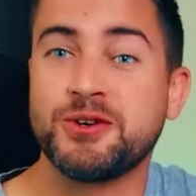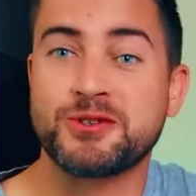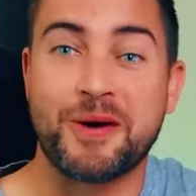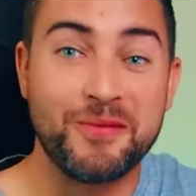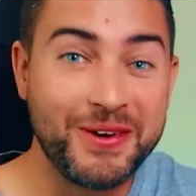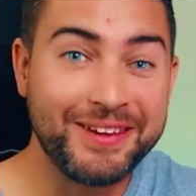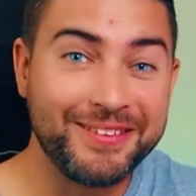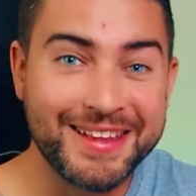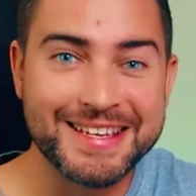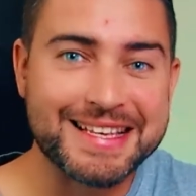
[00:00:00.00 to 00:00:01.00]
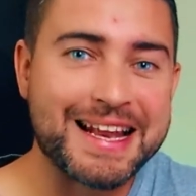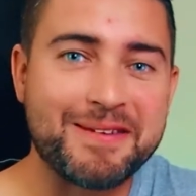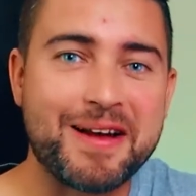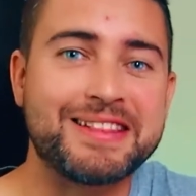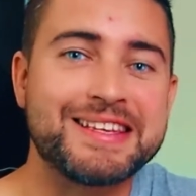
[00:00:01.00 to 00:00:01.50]
So I'm really excited
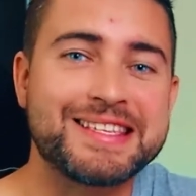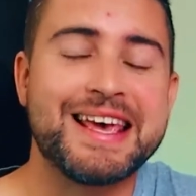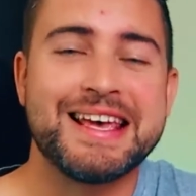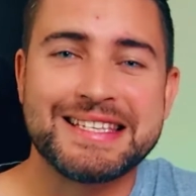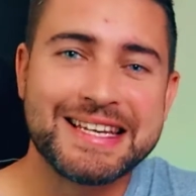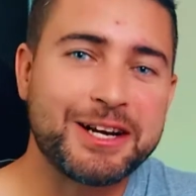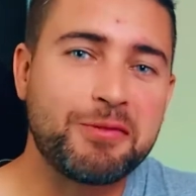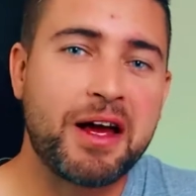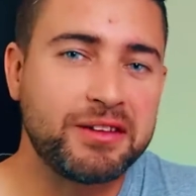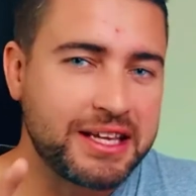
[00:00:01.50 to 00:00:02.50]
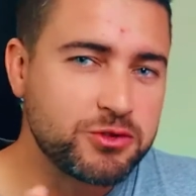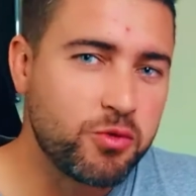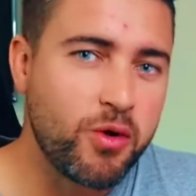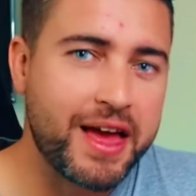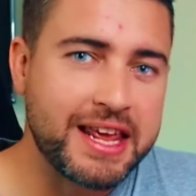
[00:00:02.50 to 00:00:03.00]
about this. Stick around, let's
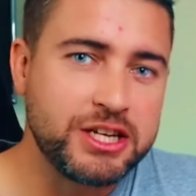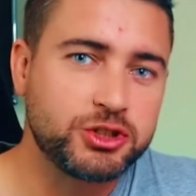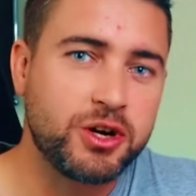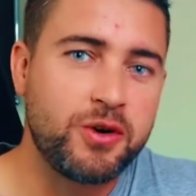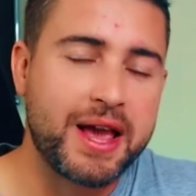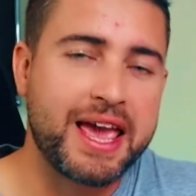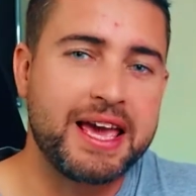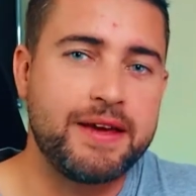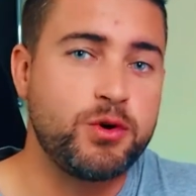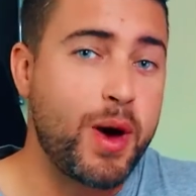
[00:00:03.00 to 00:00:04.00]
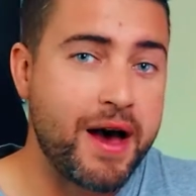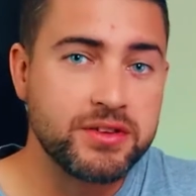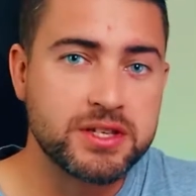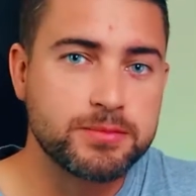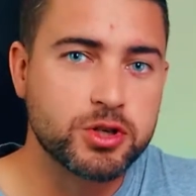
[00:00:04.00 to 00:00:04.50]
roll that intro. And if you
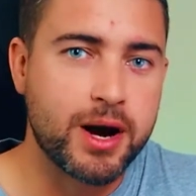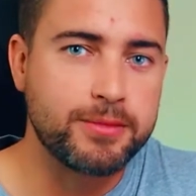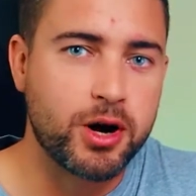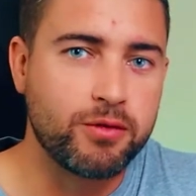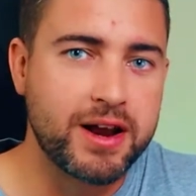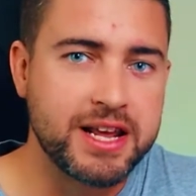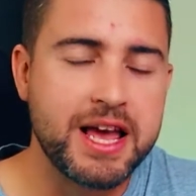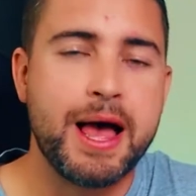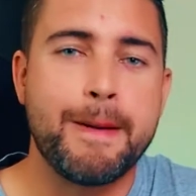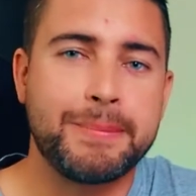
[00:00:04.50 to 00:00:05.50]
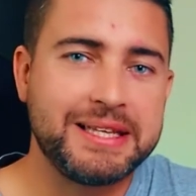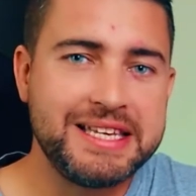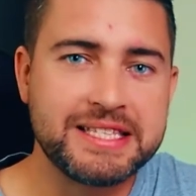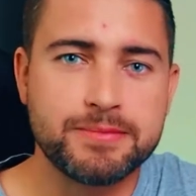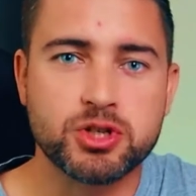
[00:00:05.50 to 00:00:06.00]
haven't subscribed already,
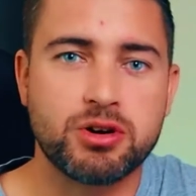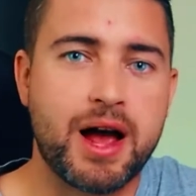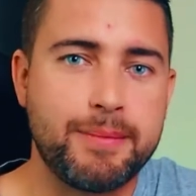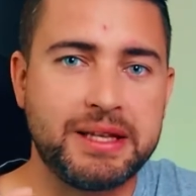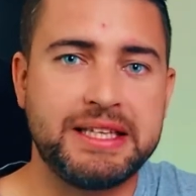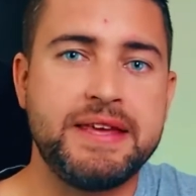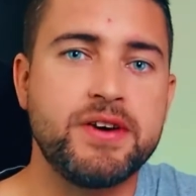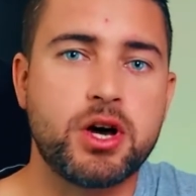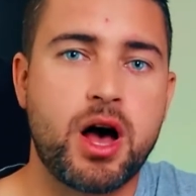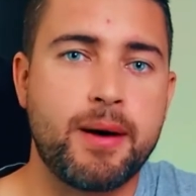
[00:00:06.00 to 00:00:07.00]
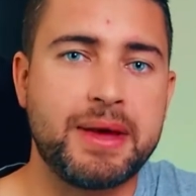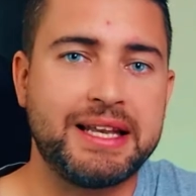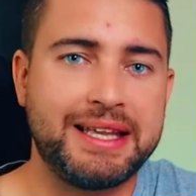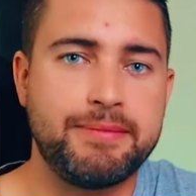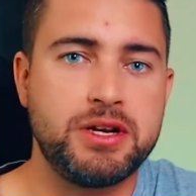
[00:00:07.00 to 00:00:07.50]
please subscribe, leave a
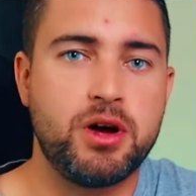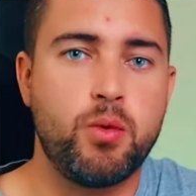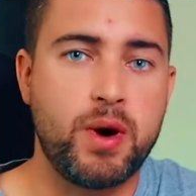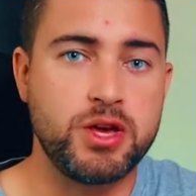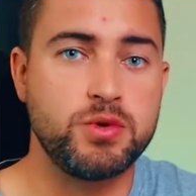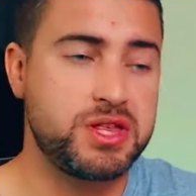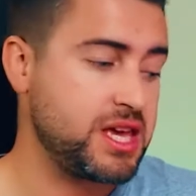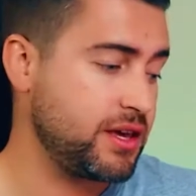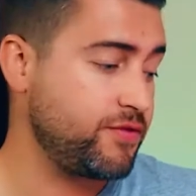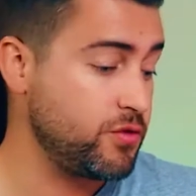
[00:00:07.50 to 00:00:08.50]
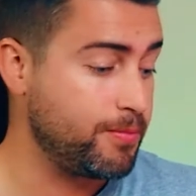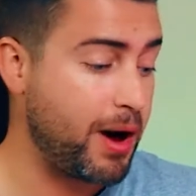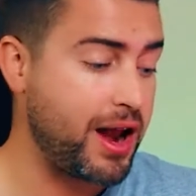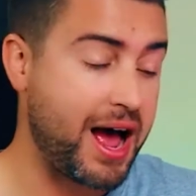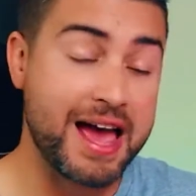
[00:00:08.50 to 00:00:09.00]
comment, let me know what you think. If you've
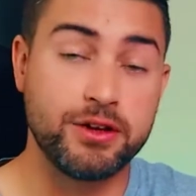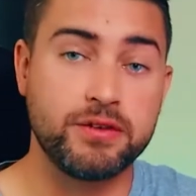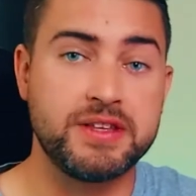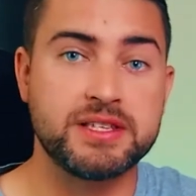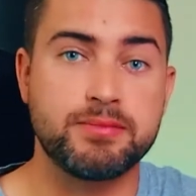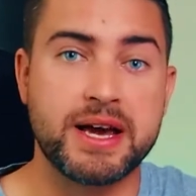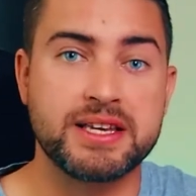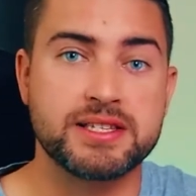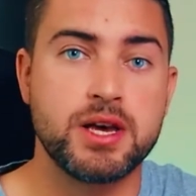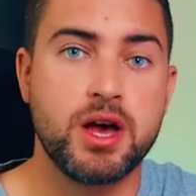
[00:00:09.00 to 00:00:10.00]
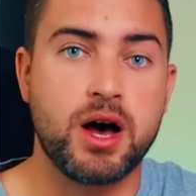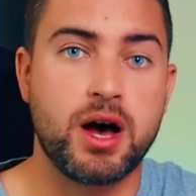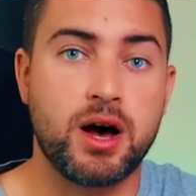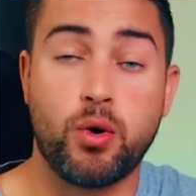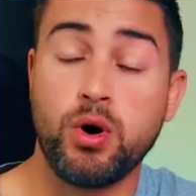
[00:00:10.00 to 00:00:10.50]
bought either of these mics,
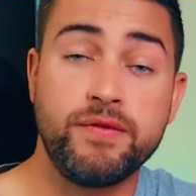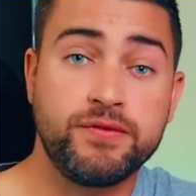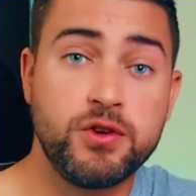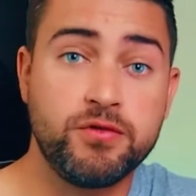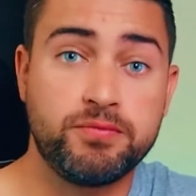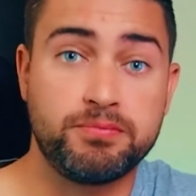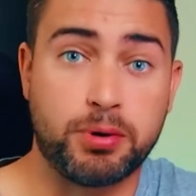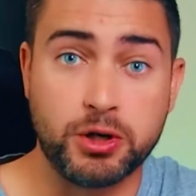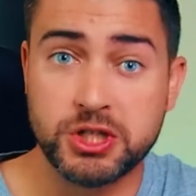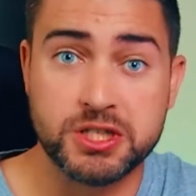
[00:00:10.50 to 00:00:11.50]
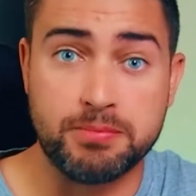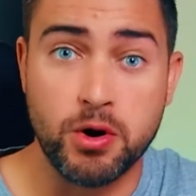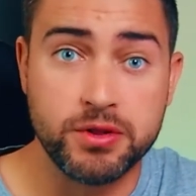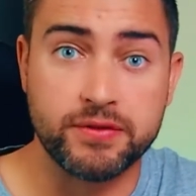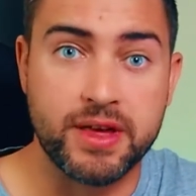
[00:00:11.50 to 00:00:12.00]
or if you've purchased
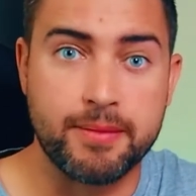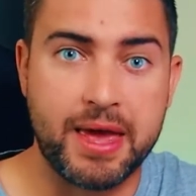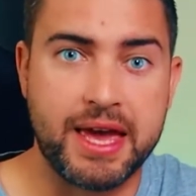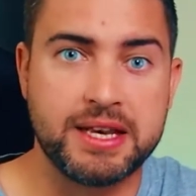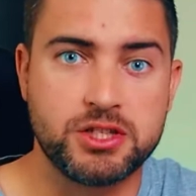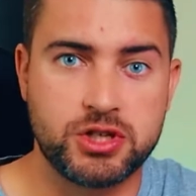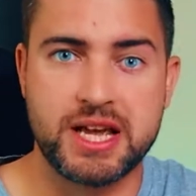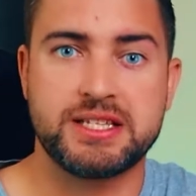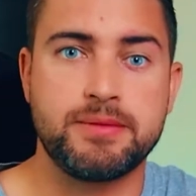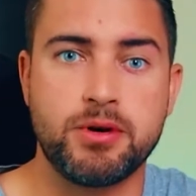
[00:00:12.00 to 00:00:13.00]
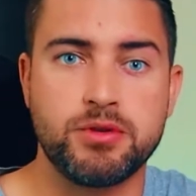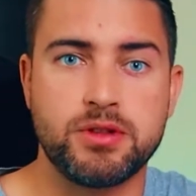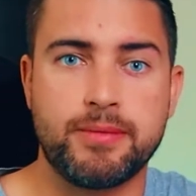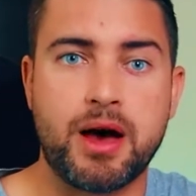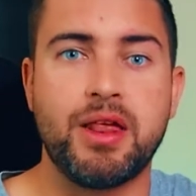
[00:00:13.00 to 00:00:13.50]
both of them and tested both
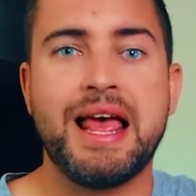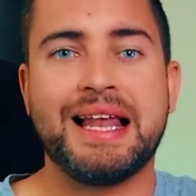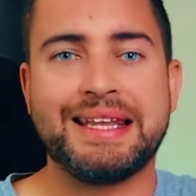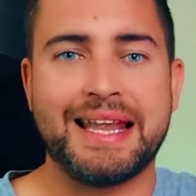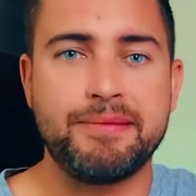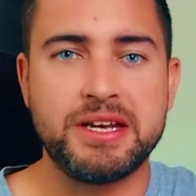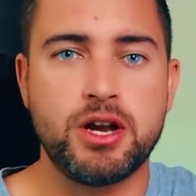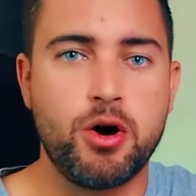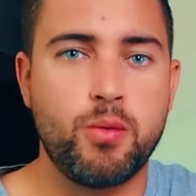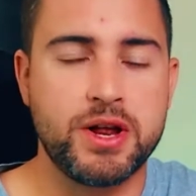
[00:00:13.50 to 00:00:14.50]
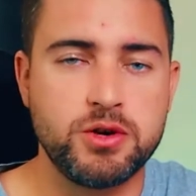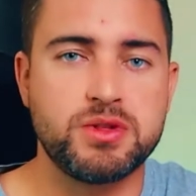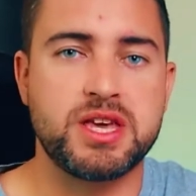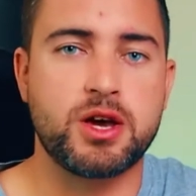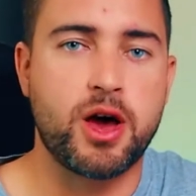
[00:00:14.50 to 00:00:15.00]
of them out, let me know what you
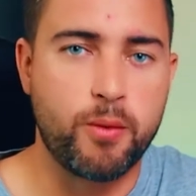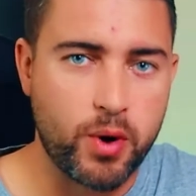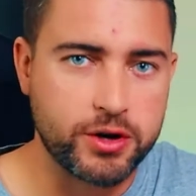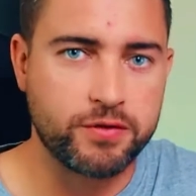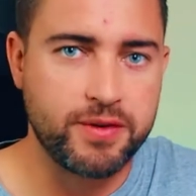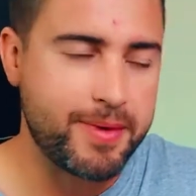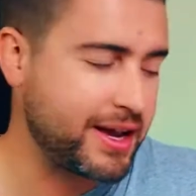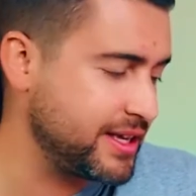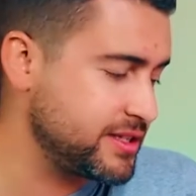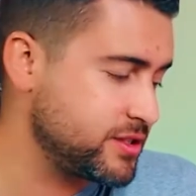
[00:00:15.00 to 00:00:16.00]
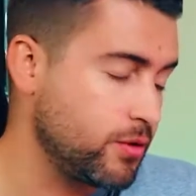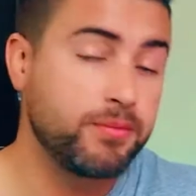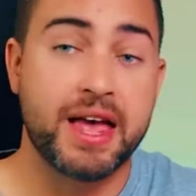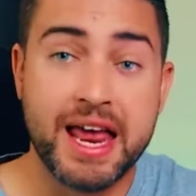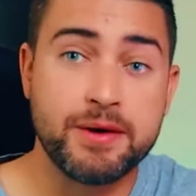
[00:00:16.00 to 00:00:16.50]
think and what your feedback is. So
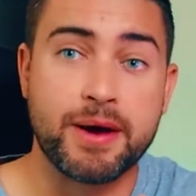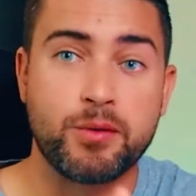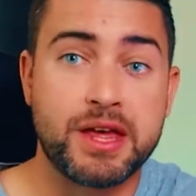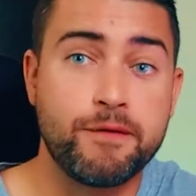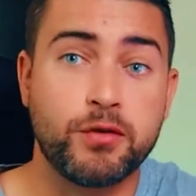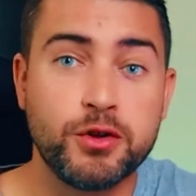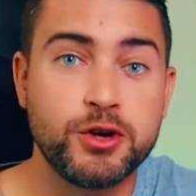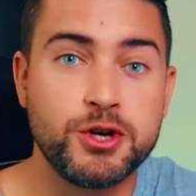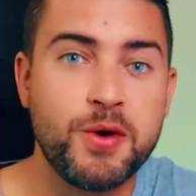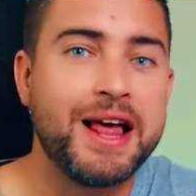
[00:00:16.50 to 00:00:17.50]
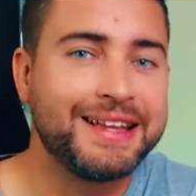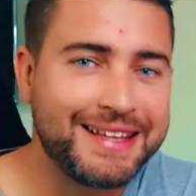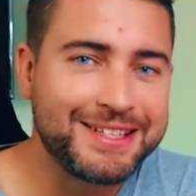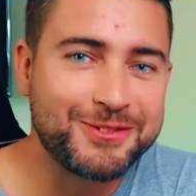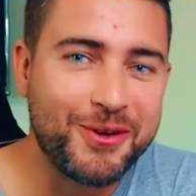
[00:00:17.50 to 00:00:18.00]
anyway, without further ado,
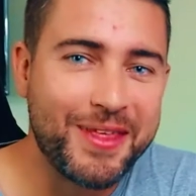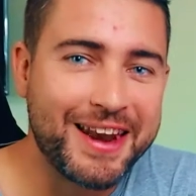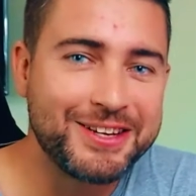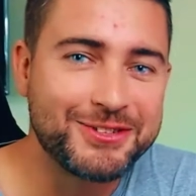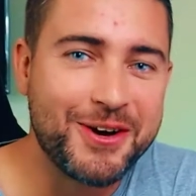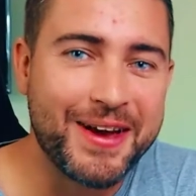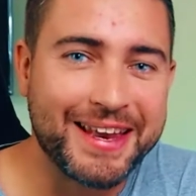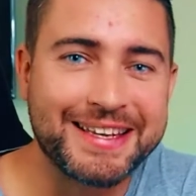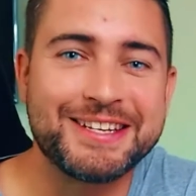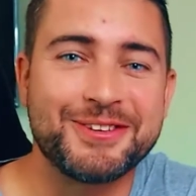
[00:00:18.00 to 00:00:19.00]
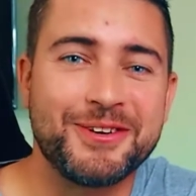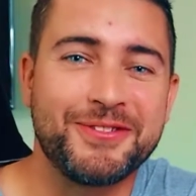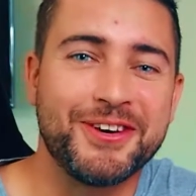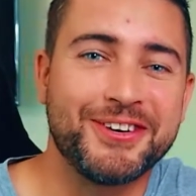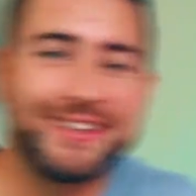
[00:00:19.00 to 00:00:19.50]
let's roll that intro and get to the review.